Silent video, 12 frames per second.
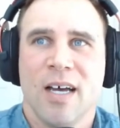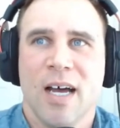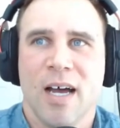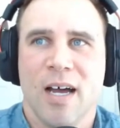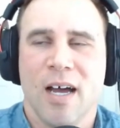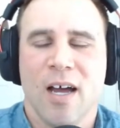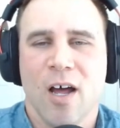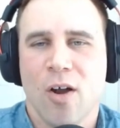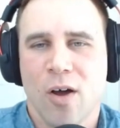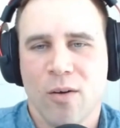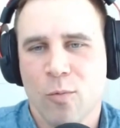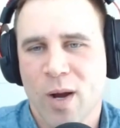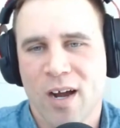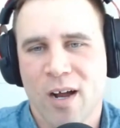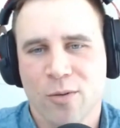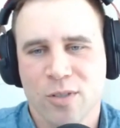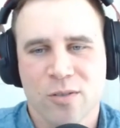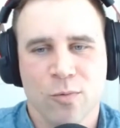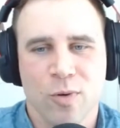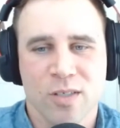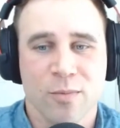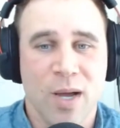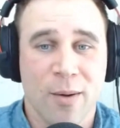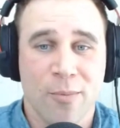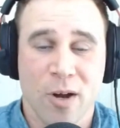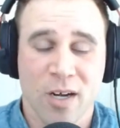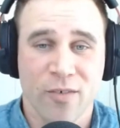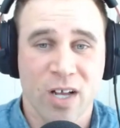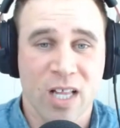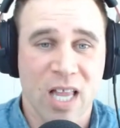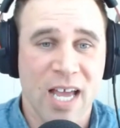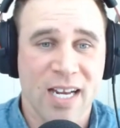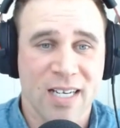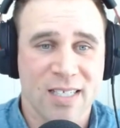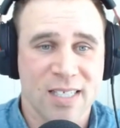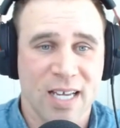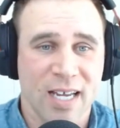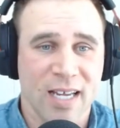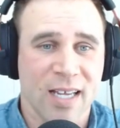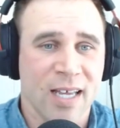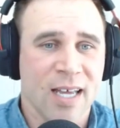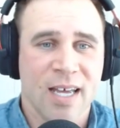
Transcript: Uh, a warehouse was a byproduct of a client saying,